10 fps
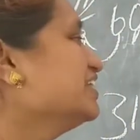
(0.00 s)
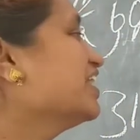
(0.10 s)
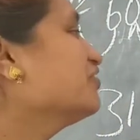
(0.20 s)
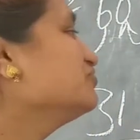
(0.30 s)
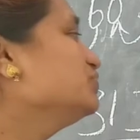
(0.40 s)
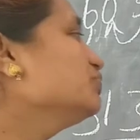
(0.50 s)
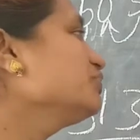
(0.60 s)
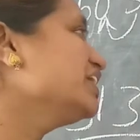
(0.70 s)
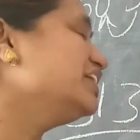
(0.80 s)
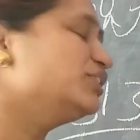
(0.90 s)
Now,
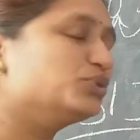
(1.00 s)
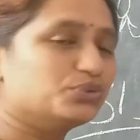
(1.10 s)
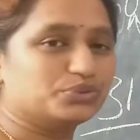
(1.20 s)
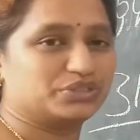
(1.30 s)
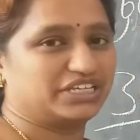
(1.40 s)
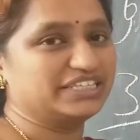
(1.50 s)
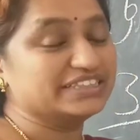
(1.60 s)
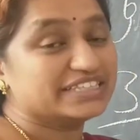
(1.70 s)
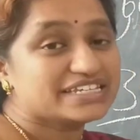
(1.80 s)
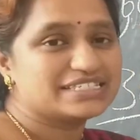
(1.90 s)
you can do
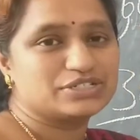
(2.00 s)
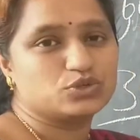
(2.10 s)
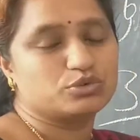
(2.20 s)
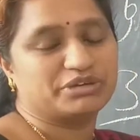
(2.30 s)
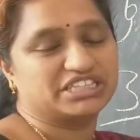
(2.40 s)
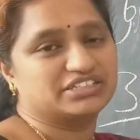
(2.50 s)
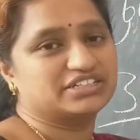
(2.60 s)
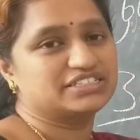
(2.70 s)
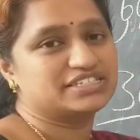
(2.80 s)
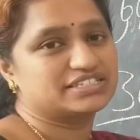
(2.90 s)
in these 2
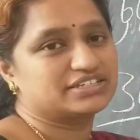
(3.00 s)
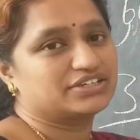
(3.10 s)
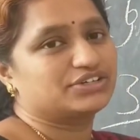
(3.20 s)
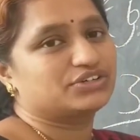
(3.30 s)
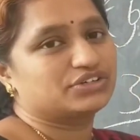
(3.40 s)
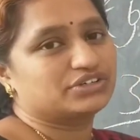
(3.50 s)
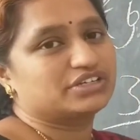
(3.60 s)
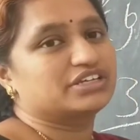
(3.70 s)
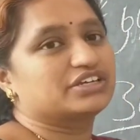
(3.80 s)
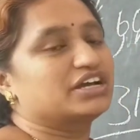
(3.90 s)
methods
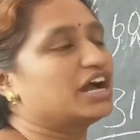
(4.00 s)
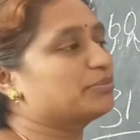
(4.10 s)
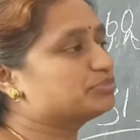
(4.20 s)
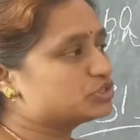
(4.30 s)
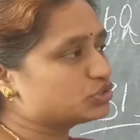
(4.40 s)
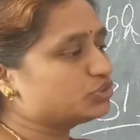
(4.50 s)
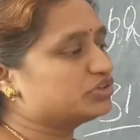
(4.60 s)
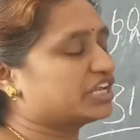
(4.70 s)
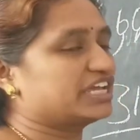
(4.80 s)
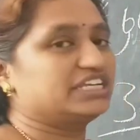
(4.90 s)
up to
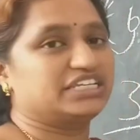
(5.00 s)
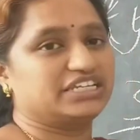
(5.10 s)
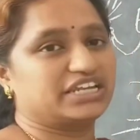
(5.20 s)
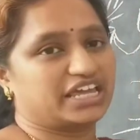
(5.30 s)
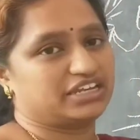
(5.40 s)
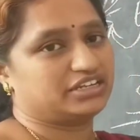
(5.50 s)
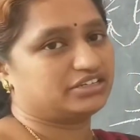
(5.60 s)
99.